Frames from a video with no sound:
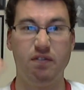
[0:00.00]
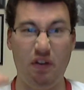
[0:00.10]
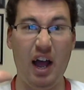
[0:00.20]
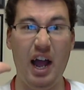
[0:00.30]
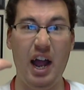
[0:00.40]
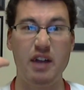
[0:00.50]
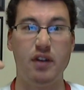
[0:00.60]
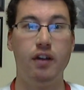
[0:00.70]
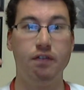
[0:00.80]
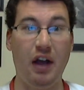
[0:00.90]
5,
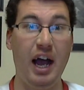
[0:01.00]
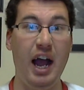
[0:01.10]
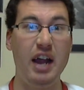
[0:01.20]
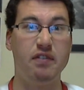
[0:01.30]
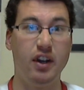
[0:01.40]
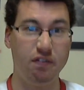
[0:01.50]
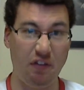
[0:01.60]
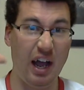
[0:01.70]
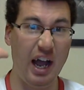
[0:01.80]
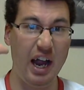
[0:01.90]
5,
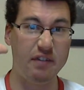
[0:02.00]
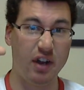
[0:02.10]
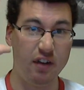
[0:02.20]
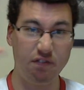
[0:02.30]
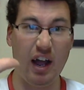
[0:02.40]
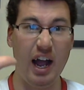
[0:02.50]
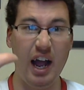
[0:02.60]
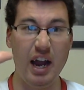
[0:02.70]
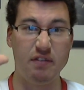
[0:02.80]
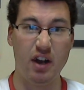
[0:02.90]
5,
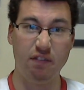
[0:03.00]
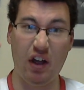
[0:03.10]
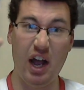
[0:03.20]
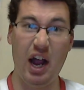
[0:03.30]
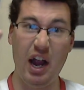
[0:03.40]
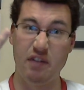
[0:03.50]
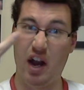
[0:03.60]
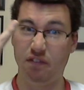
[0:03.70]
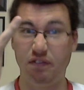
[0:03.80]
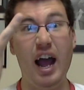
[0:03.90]
5,
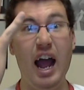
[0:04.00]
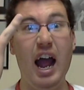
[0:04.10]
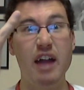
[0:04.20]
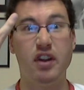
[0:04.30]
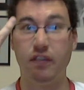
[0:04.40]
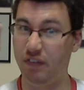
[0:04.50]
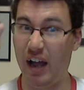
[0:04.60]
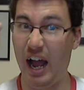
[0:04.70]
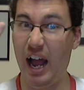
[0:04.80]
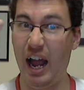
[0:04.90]
5,
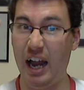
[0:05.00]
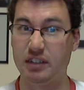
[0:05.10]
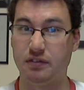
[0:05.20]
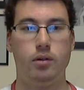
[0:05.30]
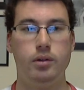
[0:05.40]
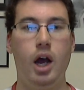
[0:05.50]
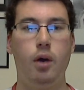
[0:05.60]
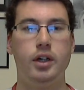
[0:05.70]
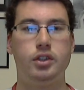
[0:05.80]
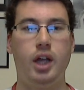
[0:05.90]
5.
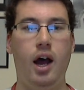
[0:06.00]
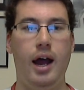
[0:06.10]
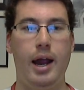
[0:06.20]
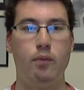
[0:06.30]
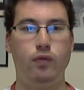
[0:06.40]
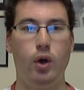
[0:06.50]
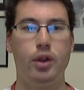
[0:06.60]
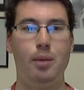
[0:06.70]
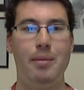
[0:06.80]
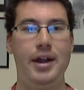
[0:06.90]
Now it's time for
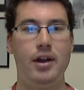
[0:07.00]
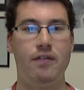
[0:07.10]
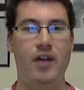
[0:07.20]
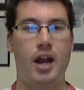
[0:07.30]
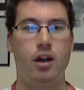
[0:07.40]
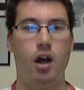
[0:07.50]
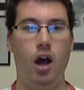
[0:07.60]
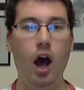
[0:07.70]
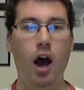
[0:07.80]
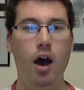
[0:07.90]
the main event
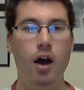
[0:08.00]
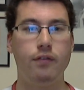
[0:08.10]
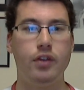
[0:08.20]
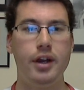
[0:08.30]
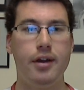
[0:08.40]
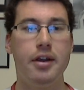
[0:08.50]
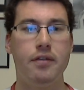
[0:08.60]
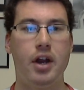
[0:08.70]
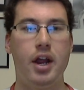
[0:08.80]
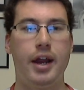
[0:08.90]
of the
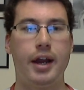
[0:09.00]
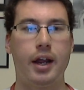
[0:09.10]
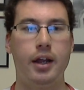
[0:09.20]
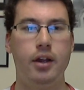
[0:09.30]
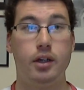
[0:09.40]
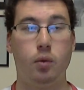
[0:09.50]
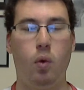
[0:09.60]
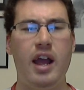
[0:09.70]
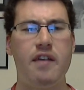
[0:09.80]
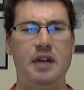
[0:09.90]
evening. The
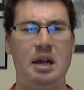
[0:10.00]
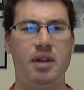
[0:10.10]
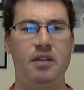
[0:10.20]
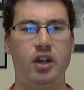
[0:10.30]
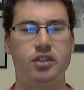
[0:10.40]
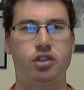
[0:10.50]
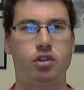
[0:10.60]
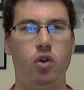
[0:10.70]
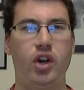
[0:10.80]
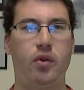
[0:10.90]
Wyatt family versus
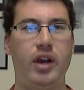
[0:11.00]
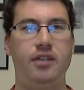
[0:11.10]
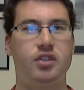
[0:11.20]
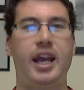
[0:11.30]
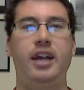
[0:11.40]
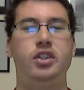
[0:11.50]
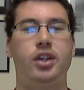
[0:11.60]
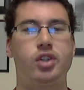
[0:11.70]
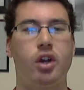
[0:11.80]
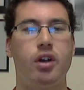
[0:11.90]
Corey Graves,
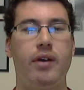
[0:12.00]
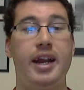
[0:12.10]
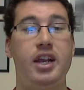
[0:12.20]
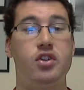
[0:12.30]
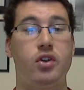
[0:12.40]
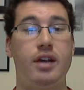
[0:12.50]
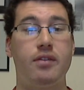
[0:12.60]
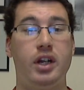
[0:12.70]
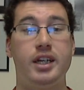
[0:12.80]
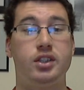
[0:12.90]
Cassius Ohno, and Adrian
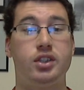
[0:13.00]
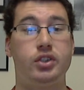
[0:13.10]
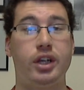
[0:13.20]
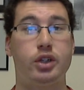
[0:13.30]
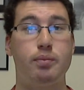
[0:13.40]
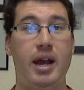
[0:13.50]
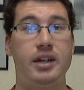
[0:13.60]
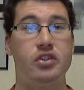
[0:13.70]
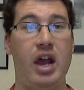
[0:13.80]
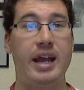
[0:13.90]
Neville in
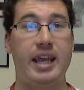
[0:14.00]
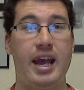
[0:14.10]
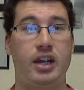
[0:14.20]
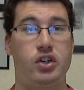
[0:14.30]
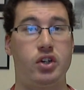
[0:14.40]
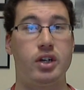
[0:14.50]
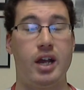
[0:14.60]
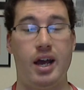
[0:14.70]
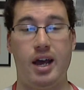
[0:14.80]
6-man tag action.